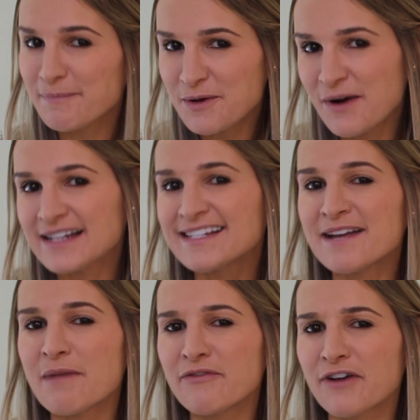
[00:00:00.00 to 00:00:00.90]
Happy
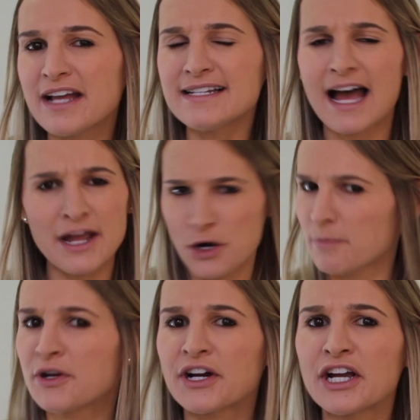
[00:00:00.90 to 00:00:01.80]
Wednesday, my friend. I
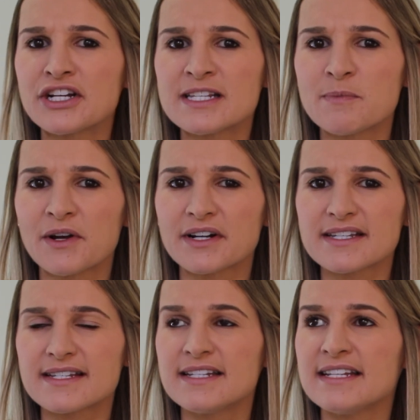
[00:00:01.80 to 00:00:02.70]
hope you're in good
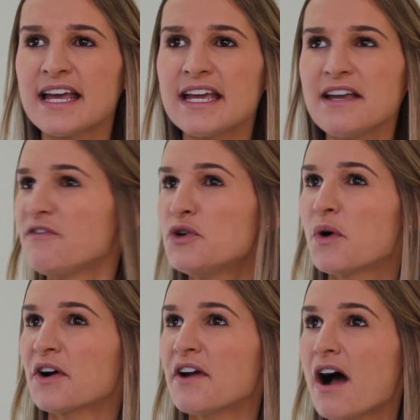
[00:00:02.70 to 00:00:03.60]
spirits today. If
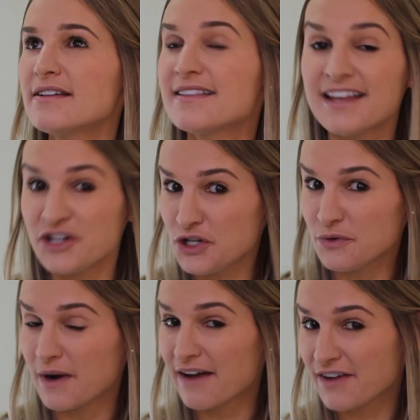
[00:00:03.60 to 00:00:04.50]
you are not, then
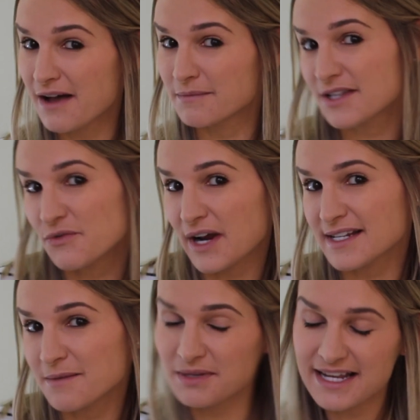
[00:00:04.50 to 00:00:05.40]
you have come to the
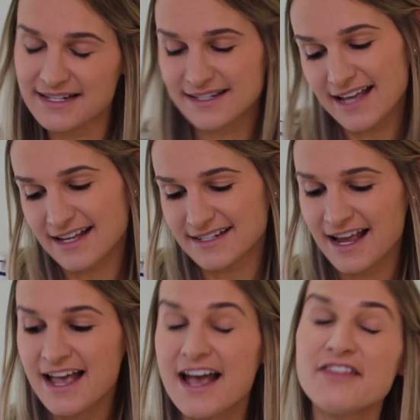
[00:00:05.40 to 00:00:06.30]
right place. Yes,
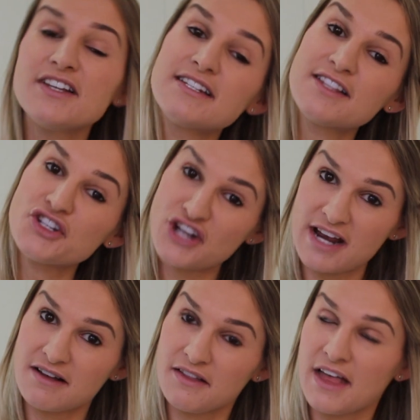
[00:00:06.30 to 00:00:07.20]
this is the
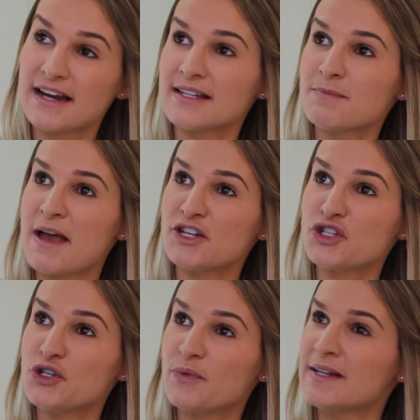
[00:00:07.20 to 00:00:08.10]
channel that is meant
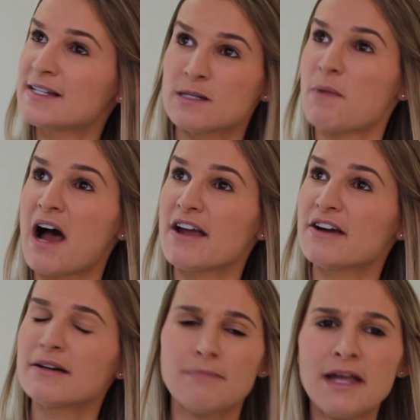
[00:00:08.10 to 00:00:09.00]
to
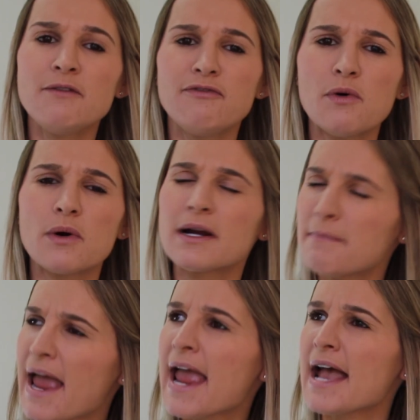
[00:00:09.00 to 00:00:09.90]
inspire,
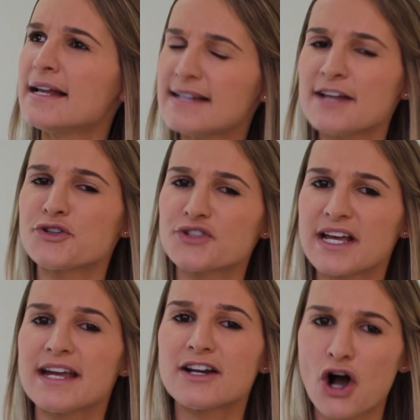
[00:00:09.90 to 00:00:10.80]
inform, and
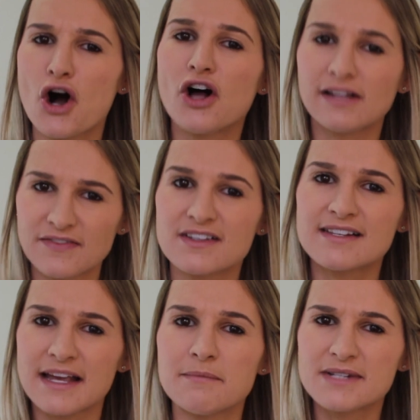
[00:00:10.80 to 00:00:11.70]
entertain all at the
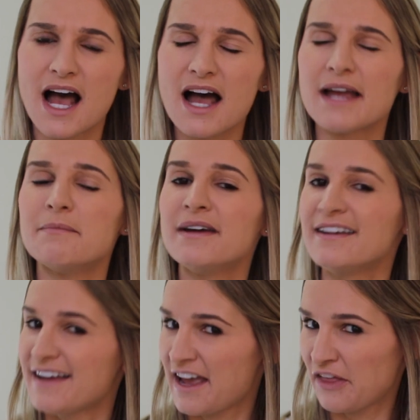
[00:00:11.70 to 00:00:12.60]
same time.
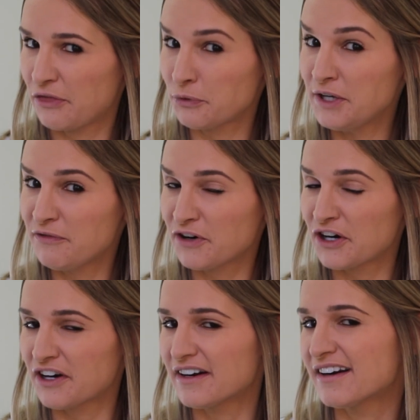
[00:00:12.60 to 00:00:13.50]
A
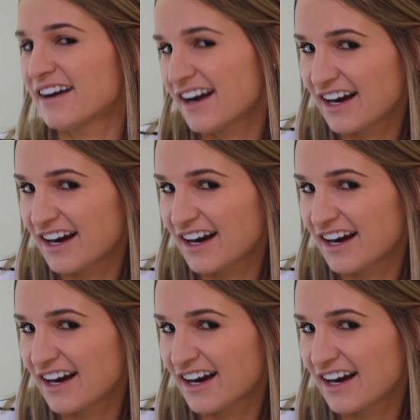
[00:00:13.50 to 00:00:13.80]
three-fer.